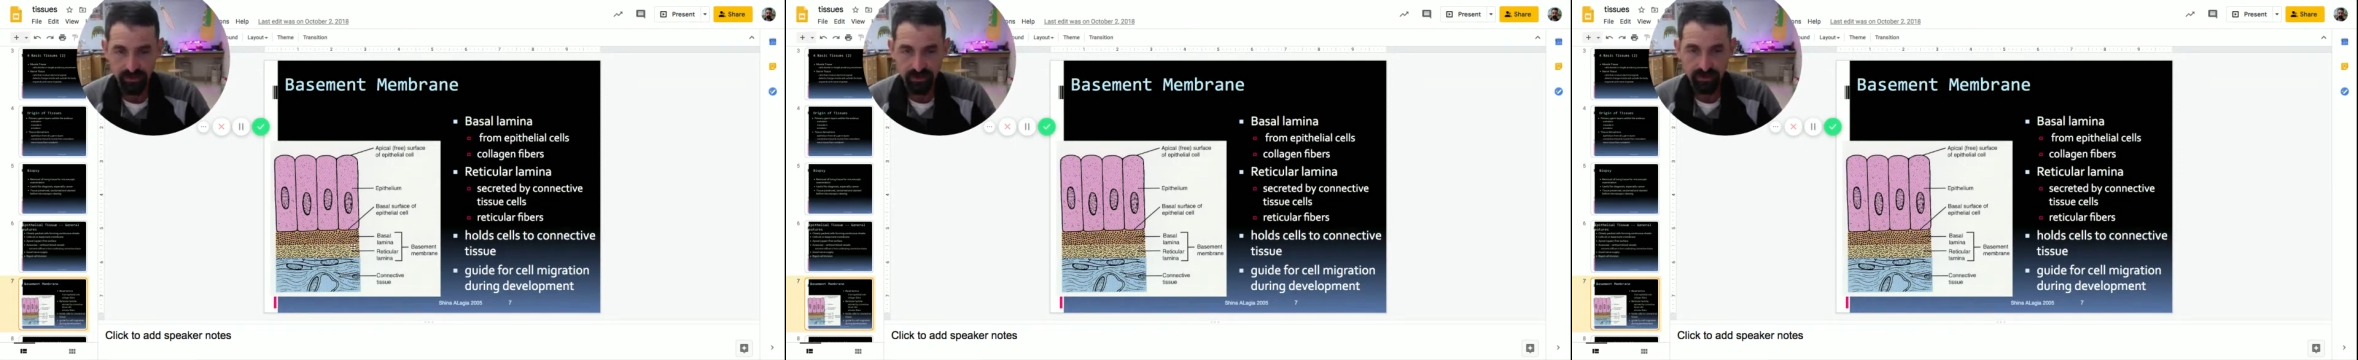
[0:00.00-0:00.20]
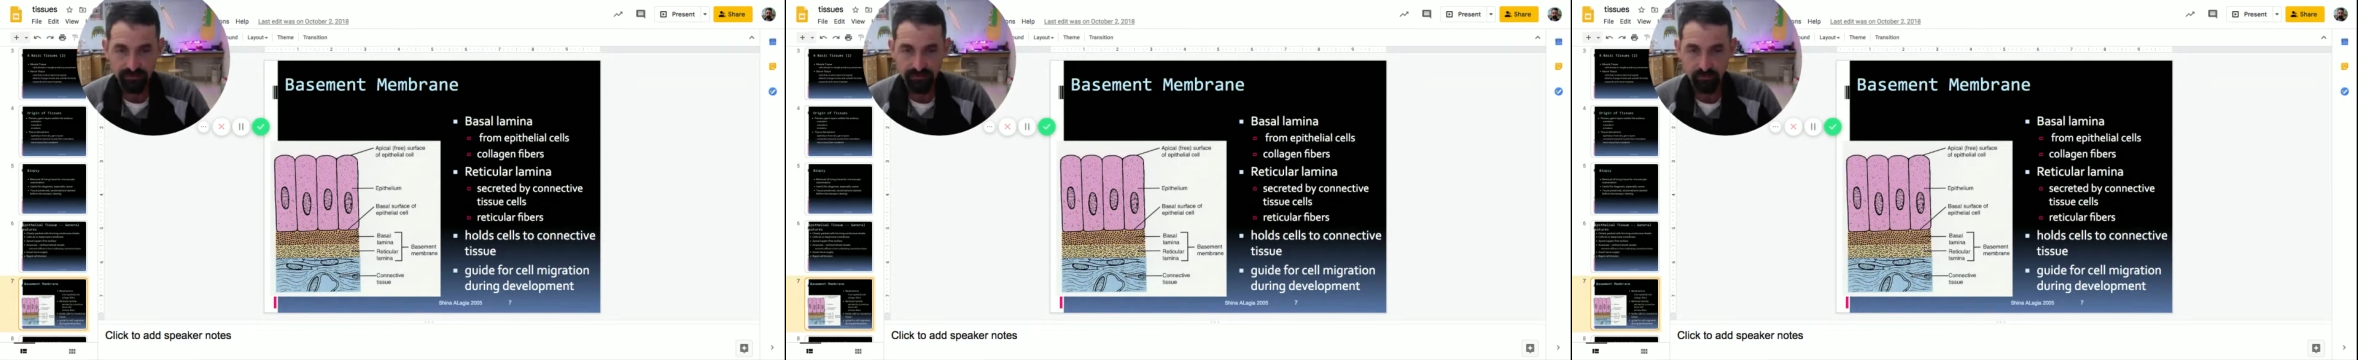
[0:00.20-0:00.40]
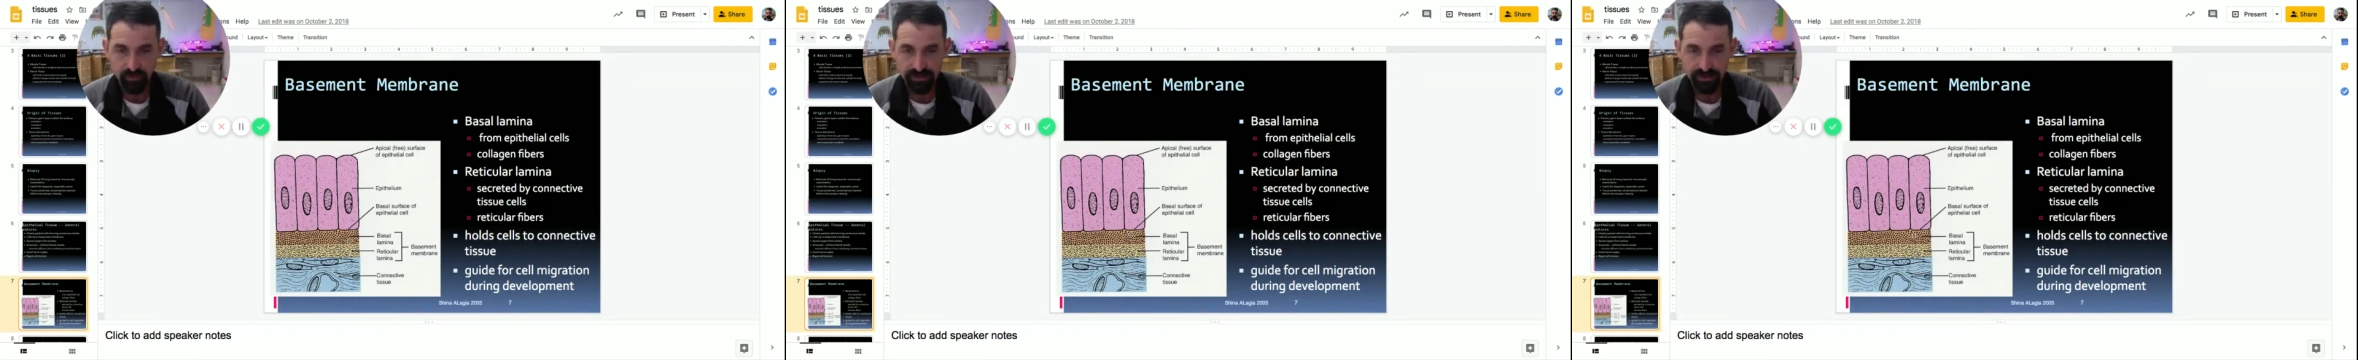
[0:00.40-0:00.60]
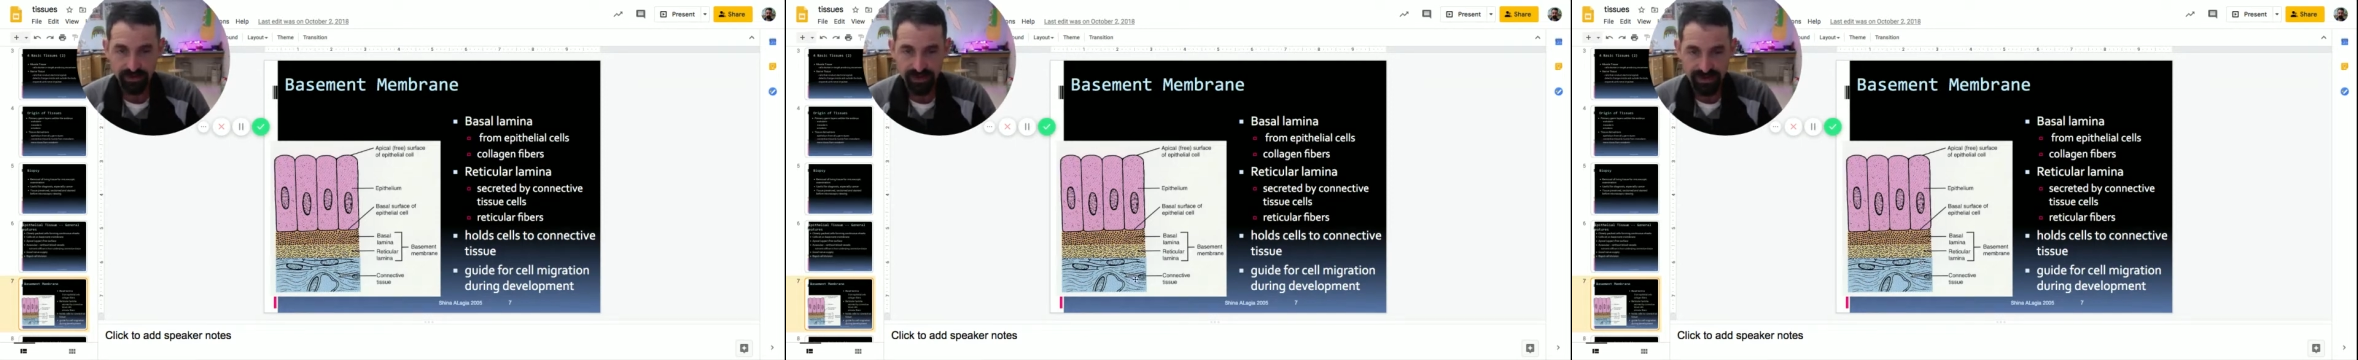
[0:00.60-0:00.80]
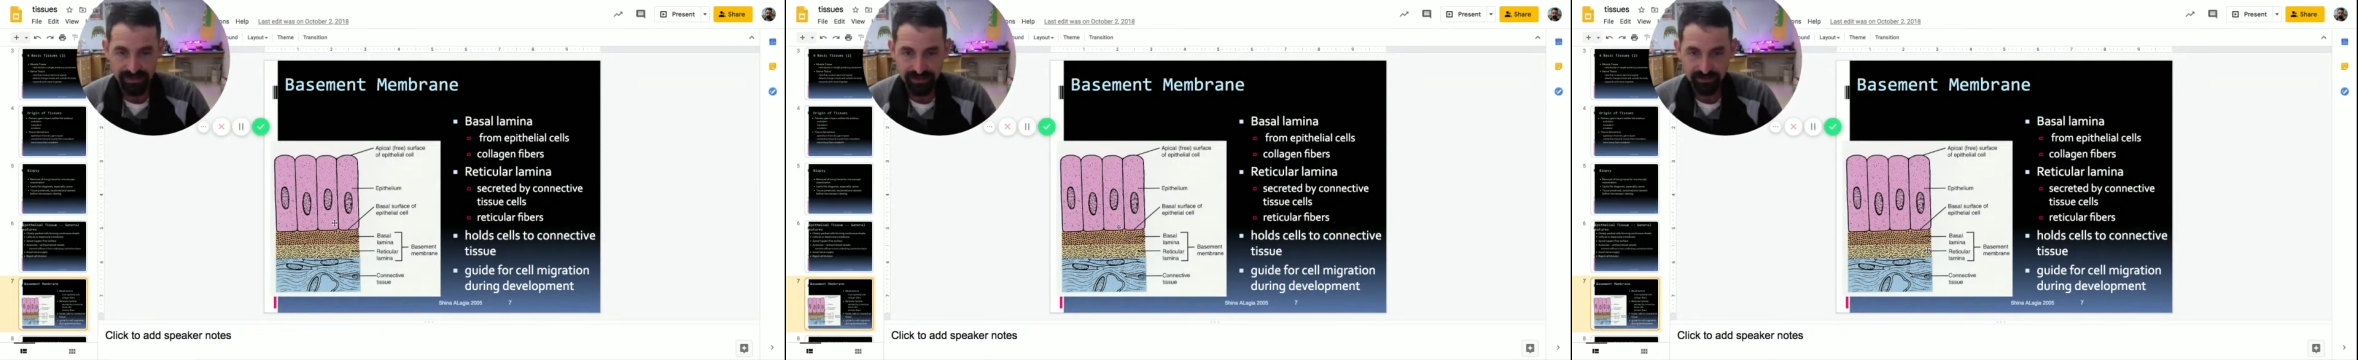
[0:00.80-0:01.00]
and then we
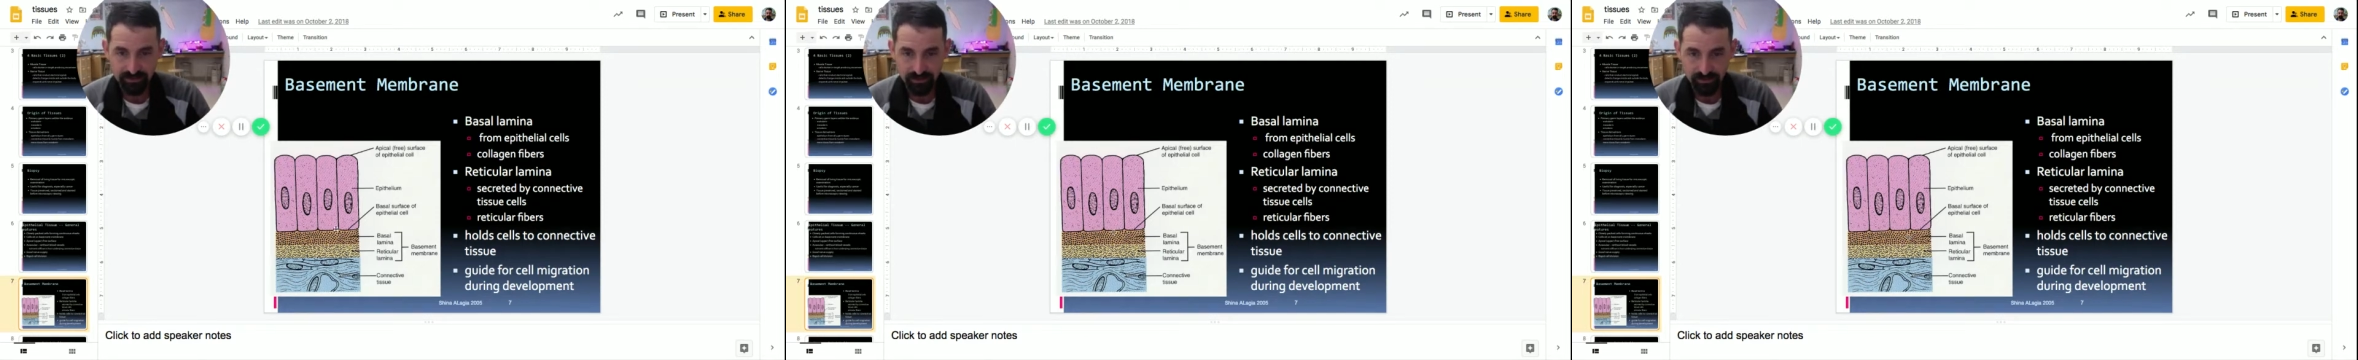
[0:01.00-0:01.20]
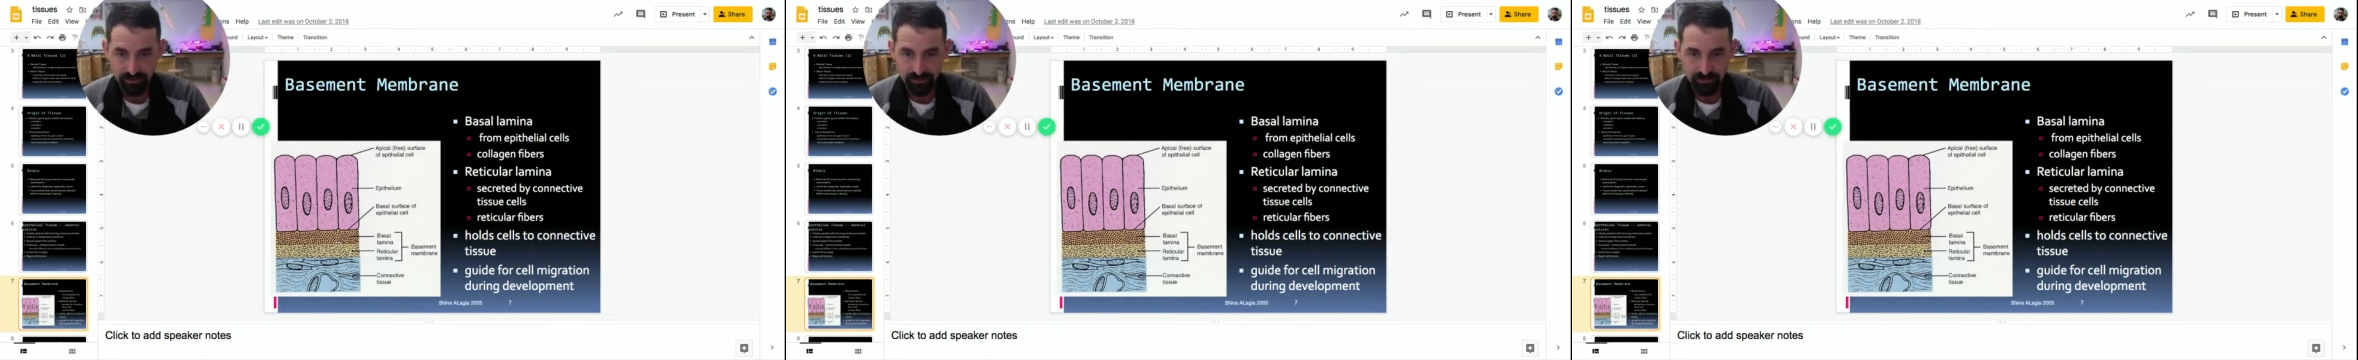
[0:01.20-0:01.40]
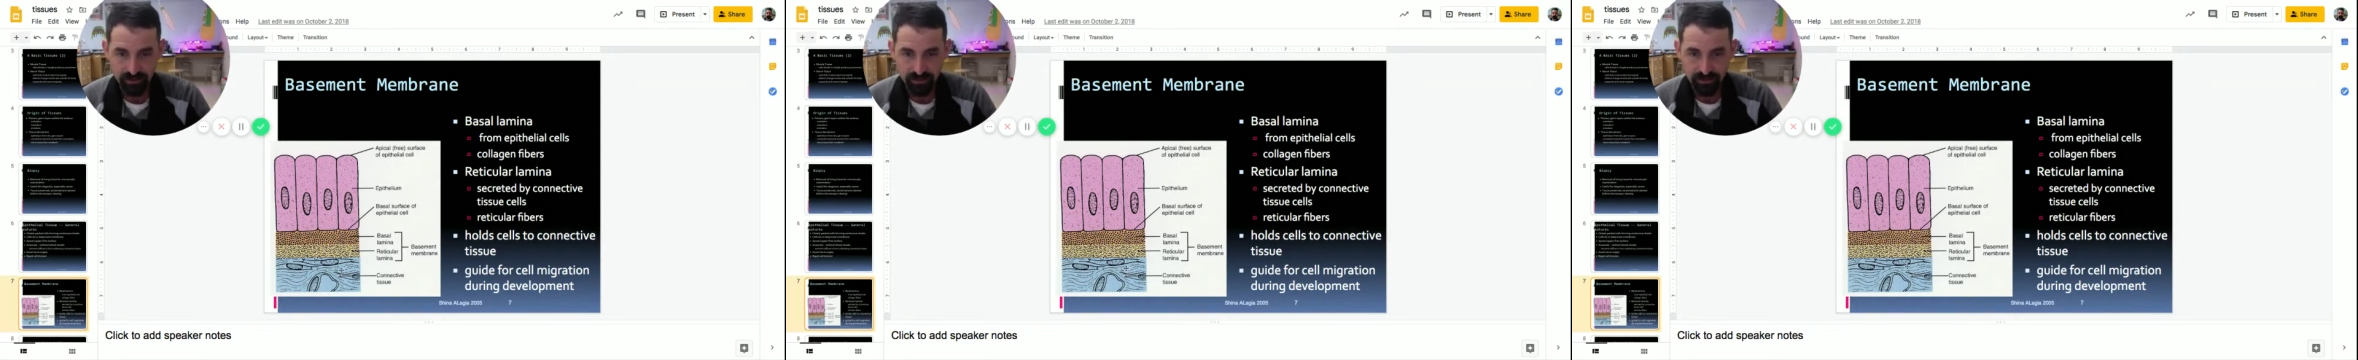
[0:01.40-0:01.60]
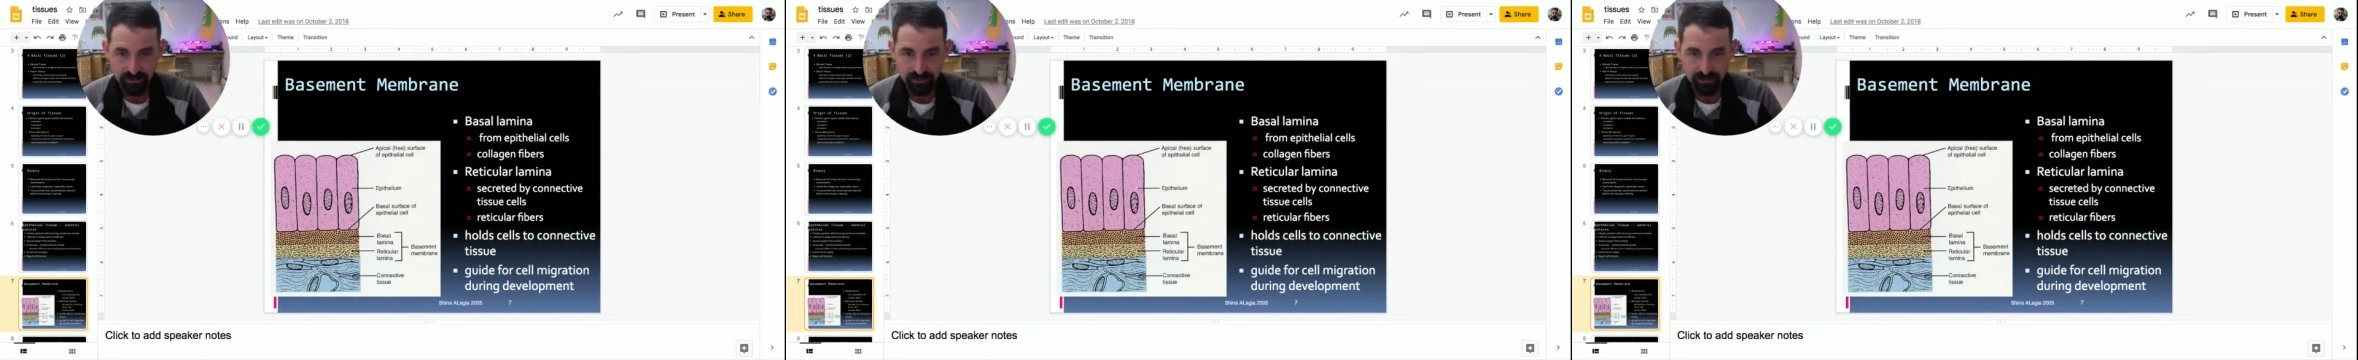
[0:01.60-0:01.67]
anchor